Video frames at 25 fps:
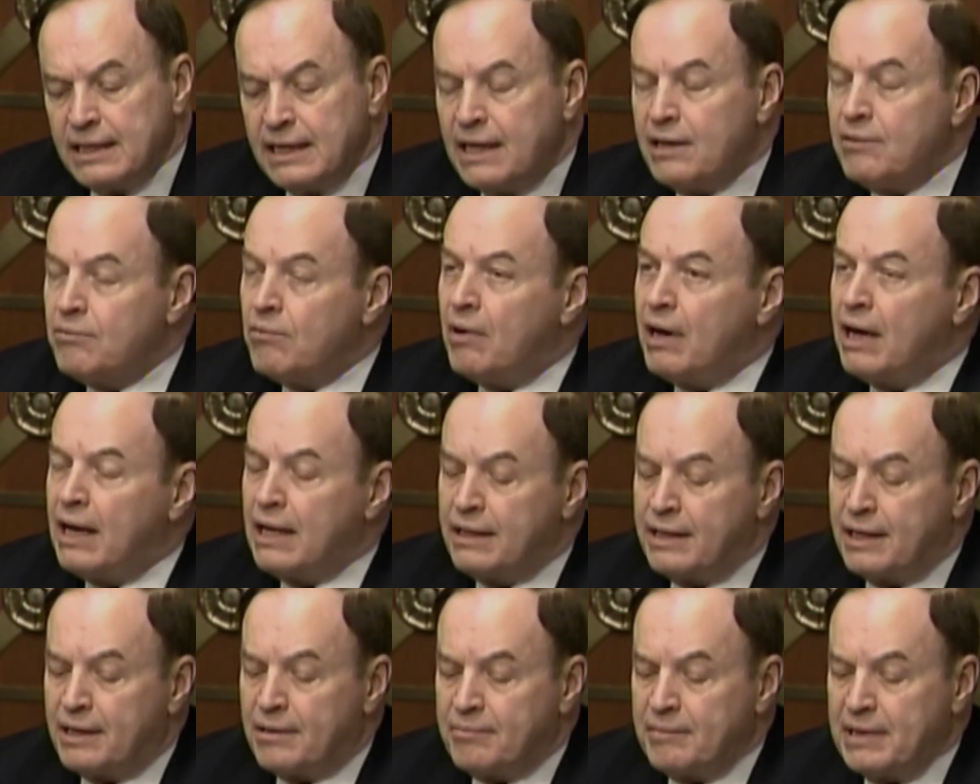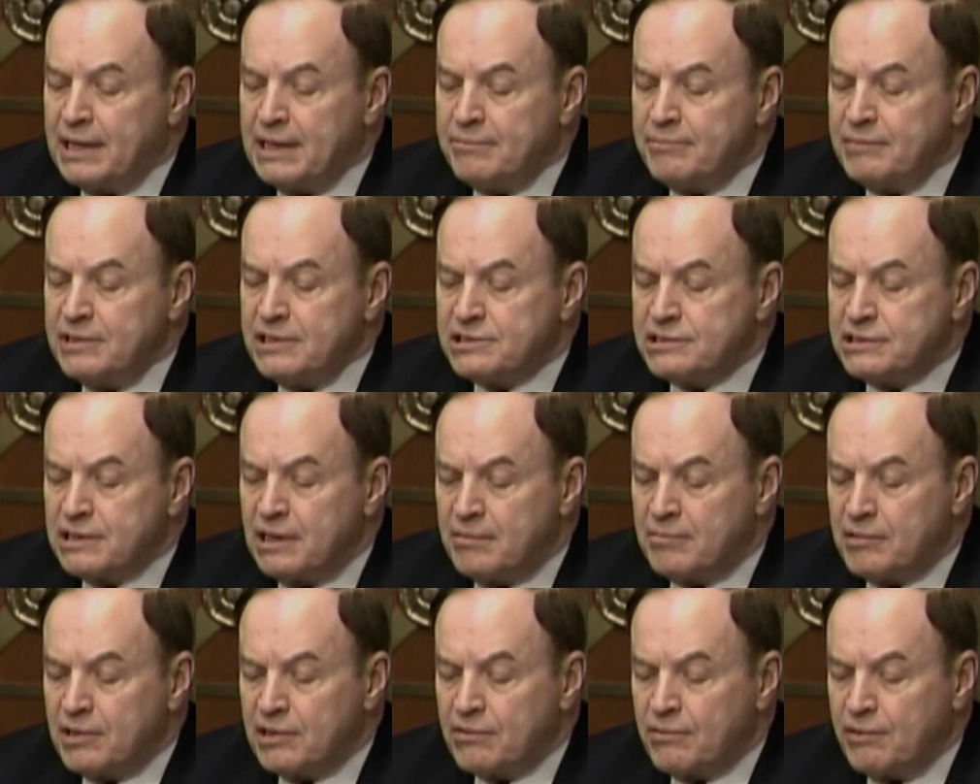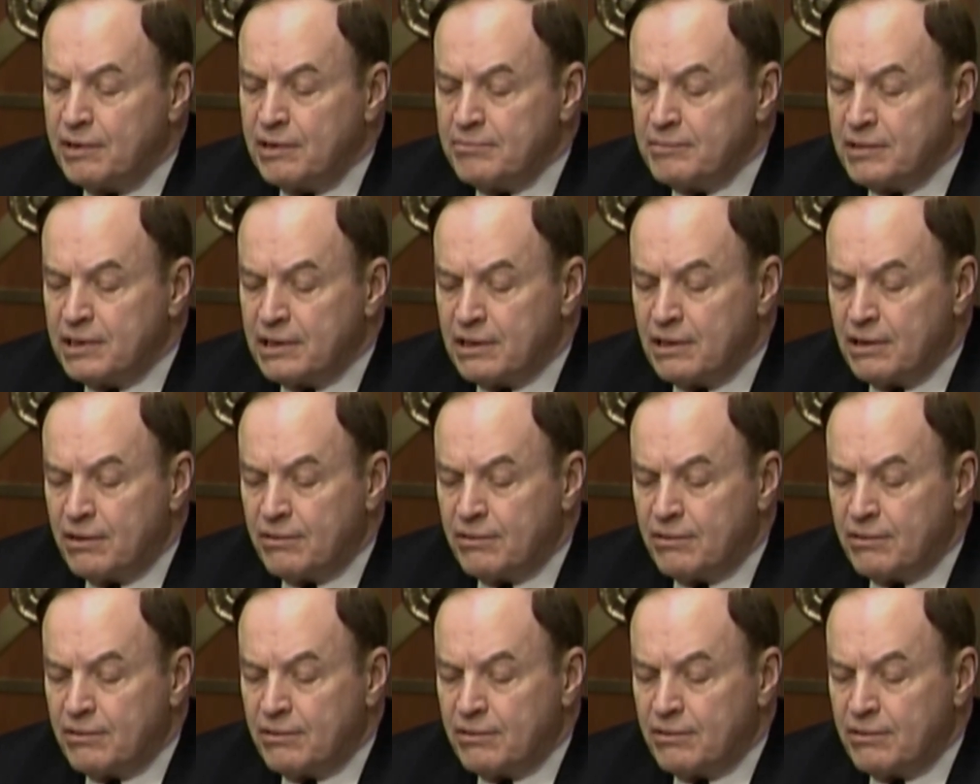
And while there may be some agreement